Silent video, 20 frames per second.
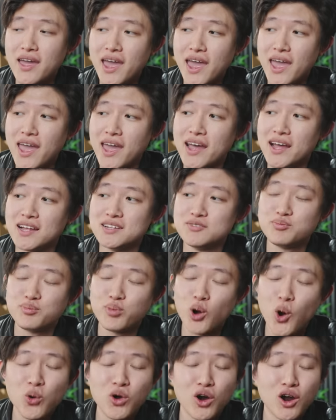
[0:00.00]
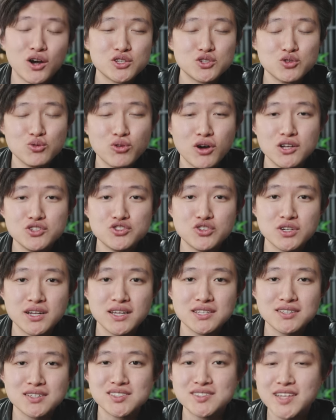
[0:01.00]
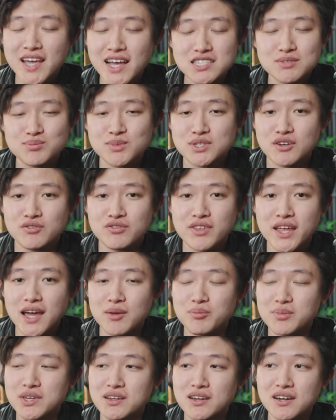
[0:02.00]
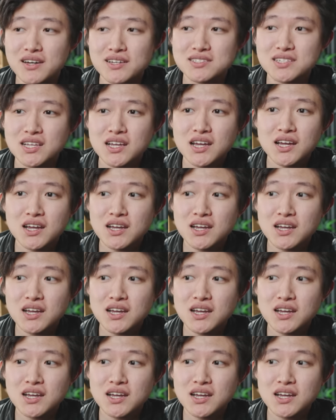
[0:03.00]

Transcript: And Polk R200 is a testament of that, because